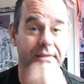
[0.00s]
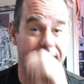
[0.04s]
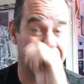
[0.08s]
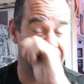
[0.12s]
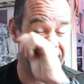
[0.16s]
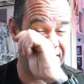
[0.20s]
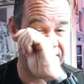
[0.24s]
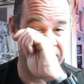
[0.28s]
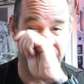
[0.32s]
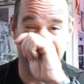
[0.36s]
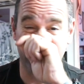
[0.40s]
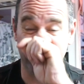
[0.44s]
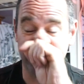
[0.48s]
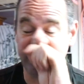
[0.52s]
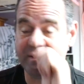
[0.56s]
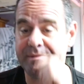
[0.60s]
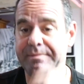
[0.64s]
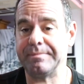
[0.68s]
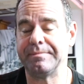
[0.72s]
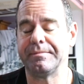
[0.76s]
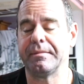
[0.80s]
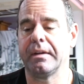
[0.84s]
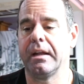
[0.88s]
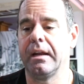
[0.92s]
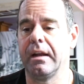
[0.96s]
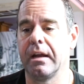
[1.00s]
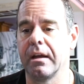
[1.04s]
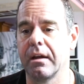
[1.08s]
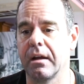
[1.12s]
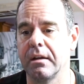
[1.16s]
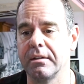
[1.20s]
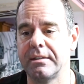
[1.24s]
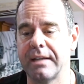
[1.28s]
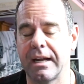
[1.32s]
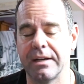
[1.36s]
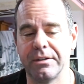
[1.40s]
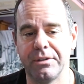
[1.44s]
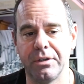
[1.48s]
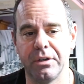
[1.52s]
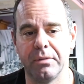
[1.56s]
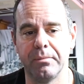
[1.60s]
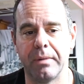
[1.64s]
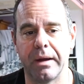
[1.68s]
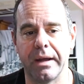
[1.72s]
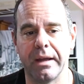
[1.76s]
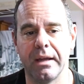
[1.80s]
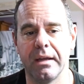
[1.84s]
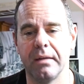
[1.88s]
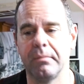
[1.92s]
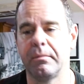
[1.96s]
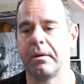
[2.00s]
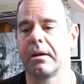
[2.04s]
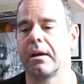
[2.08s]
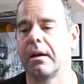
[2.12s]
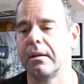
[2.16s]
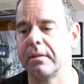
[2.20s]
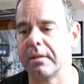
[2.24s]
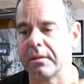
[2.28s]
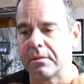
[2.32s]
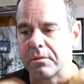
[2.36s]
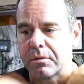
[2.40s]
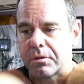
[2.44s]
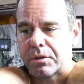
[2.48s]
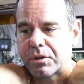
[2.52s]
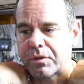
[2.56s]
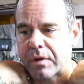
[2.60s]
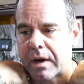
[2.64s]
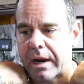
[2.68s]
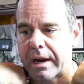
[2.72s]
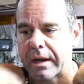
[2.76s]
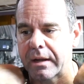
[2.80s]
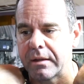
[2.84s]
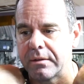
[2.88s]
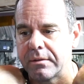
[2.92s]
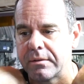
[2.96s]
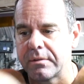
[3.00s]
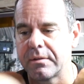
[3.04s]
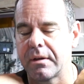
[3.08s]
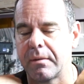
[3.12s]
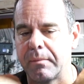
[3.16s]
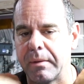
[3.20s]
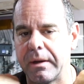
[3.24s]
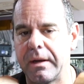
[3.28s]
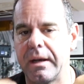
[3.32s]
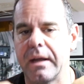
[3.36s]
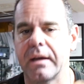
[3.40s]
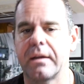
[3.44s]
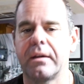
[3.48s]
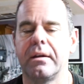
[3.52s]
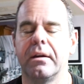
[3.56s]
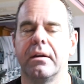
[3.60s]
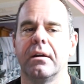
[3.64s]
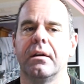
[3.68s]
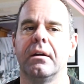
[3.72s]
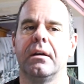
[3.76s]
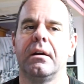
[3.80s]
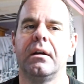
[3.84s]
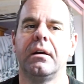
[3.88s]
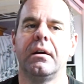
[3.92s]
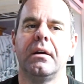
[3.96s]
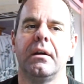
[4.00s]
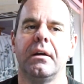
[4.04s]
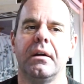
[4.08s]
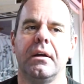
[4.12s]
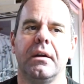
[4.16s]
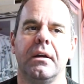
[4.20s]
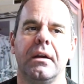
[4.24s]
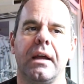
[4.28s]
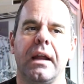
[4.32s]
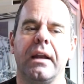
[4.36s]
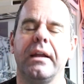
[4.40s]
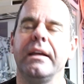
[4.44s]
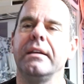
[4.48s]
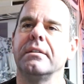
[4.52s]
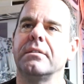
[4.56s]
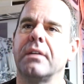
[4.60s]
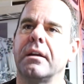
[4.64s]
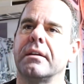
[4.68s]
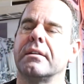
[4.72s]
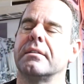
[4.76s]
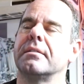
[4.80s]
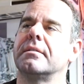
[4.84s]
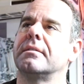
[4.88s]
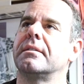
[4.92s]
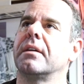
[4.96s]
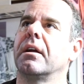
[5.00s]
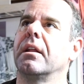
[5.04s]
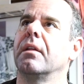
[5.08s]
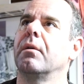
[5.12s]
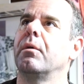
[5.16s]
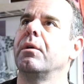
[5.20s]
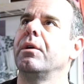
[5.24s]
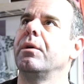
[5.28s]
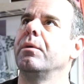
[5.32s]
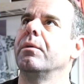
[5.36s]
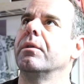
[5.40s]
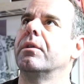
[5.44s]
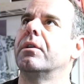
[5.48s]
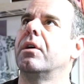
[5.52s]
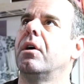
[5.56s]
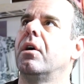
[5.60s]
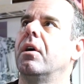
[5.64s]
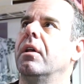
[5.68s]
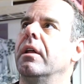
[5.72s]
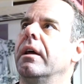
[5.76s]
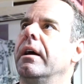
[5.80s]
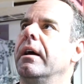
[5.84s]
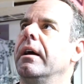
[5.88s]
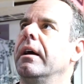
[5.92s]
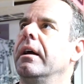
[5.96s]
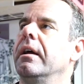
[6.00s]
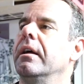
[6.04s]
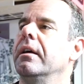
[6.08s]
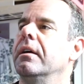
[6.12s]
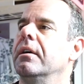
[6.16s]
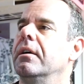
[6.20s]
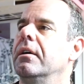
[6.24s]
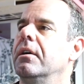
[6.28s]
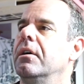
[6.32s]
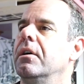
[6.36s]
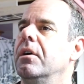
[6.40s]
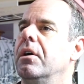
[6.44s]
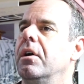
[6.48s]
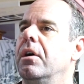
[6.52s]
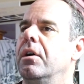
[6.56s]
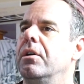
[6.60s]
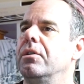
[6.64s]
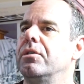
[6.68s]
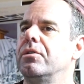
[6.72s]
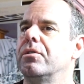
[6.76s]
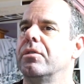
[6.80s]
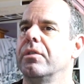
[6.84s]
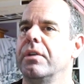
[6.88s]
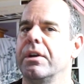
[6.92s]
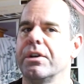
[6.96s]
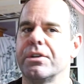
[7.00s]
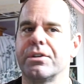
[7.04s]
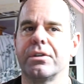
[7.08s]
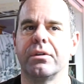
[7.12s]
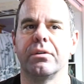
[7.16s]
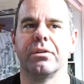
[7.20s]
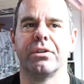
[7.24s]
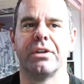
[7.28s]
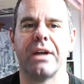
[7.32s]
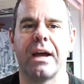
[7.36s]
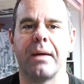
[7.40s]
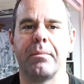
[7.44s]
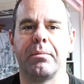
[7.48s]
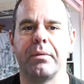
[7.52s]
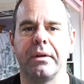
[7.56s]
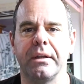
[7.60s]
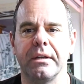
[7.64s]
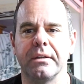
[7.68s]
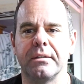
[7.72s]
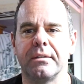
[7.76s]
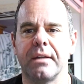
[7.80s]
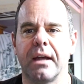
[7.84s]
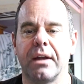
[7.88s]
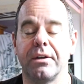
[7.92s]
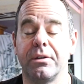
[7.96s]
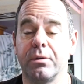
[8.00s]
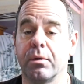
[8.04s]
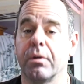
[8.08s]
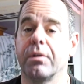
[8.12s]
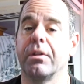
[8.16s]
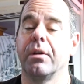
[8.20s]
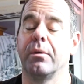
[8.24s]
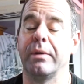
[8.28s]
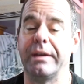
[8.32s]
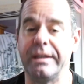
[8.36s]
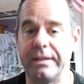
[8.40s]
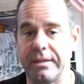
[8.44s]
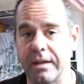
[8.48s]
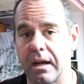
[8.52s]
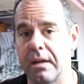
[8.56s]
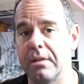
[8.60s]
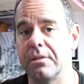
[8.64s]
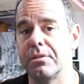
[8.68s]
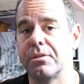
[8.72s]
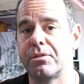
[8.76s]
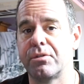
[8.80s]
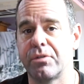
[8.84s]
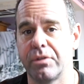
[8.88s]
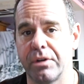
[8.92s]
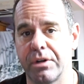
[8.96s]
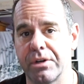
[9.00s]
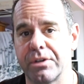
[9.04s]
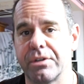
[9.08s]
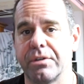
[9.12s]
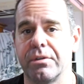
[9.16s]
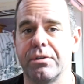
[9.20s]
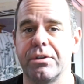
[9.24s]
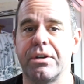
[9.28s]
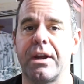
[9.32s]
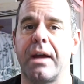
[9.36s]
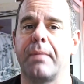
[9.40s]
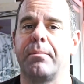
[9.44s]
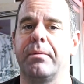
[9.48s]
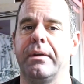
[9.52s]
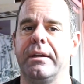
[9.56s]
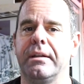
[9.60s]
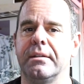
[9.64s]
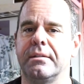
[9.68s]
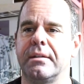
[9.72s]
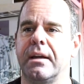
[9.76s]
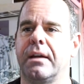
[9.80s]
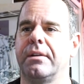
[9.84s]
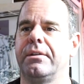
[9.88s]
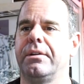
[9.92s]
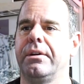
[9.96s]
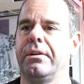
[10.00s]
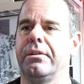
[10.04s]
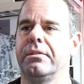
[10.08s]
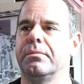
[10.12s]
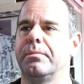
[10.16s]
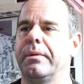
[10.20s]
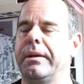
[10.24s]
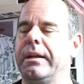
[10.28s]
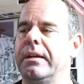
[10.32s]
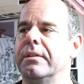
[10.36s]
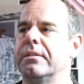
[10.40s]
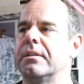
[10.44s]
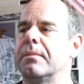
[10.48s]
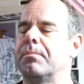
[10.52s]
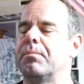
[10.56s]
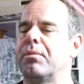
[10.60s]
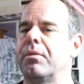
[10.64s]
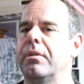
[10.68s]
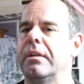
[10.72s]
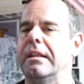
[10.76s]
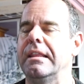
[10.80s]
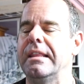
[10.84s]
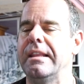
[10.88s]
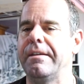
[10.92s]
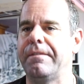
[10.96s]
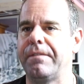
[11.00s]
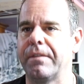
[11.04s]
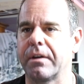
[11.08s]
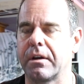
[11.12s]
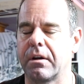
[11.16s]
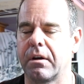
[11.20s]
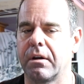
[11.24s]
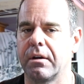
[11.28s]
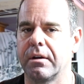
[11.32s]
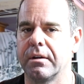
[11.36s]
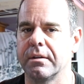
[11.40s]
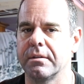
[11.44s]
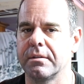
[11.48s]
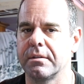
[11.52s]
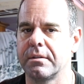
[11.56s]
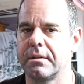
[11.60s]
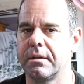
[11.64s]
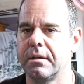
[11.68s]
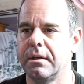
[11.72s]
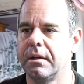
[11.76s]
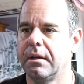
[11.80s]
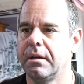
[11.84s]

Tattoo. And I got tattooed by him. I got these little dragons on my neck here. And he's not necessarily what you would call a traditional Japanese tattooer, although he does traditional Japanese tattoos. But he is a prolific artist.